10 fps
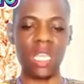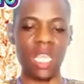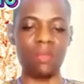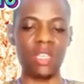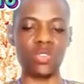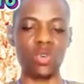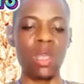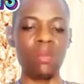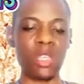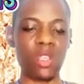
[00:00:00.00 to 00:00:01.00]
Amen.
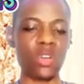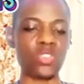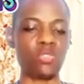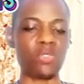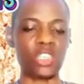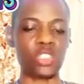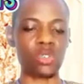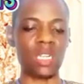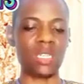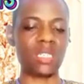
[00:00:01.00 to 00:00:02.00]
So because of your
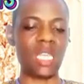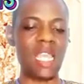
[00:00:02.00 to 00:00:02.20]
assurance